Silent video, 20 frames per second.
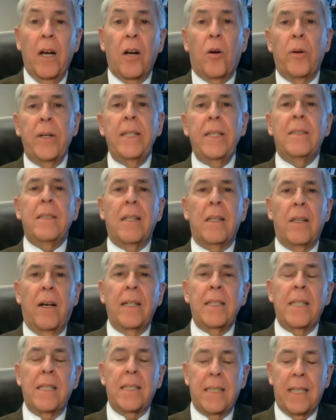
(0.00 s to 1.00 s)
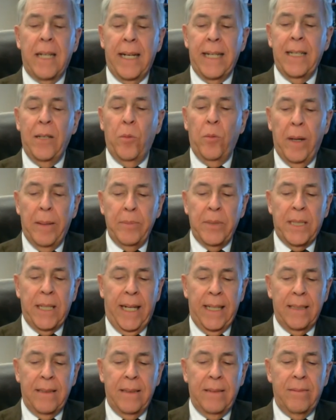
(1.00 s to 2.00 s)
According to the Law Society
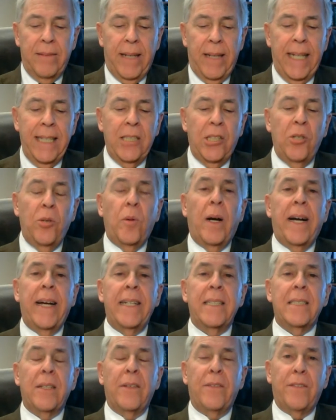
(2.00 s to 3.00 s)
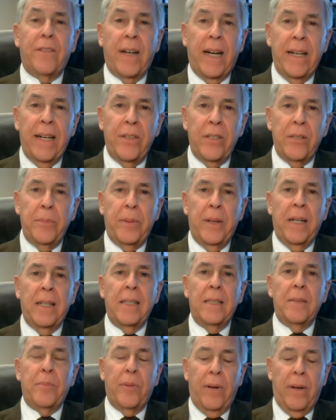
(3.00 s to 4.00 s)
website, A2I is a 5-year
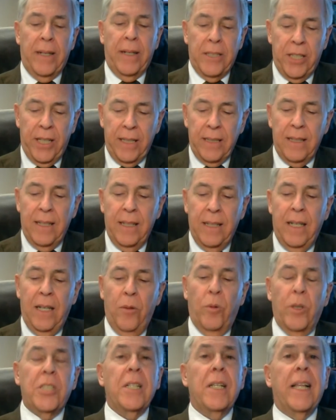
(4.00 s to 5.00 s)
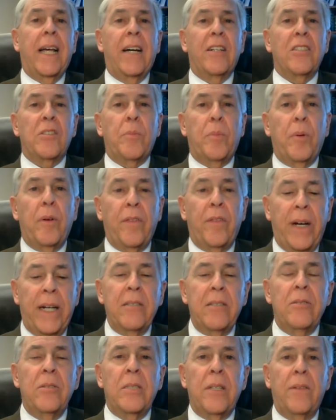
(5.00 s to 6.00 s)
pilot project which allows
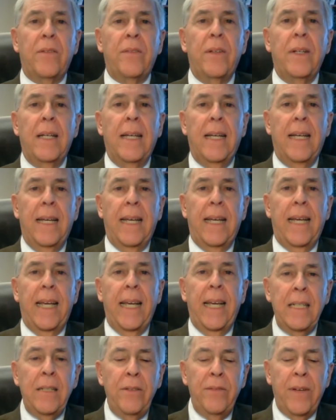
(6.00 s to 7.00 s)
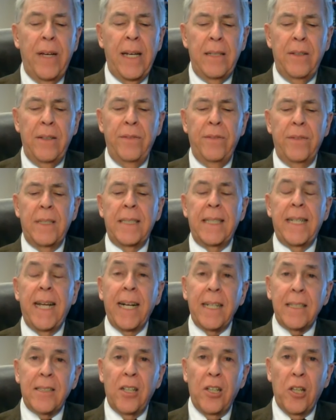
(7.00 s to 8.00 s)
providers of innovative
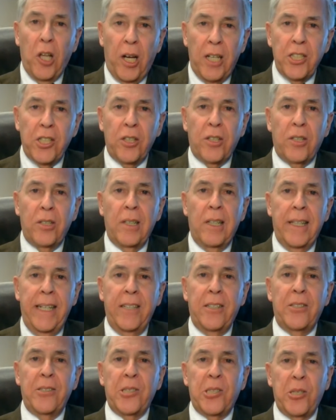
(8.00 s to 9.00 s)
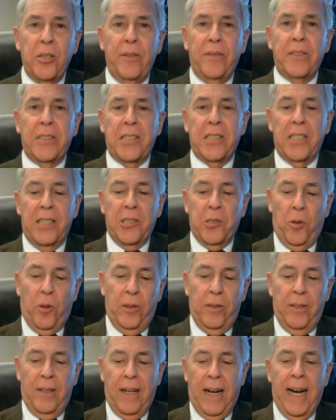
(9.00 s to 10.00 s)
technological legal services,
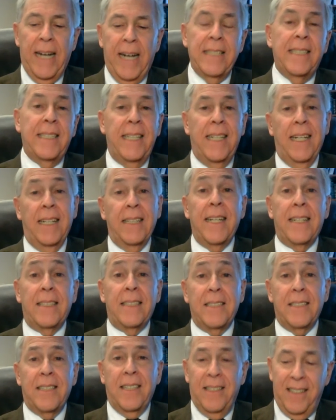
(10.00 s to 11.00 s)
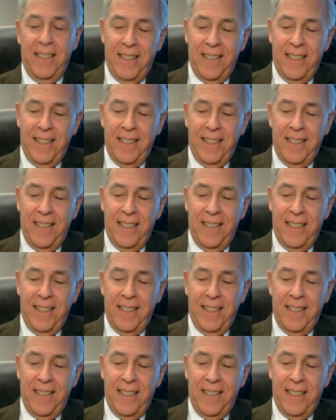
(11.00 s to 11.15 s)
or ITLS,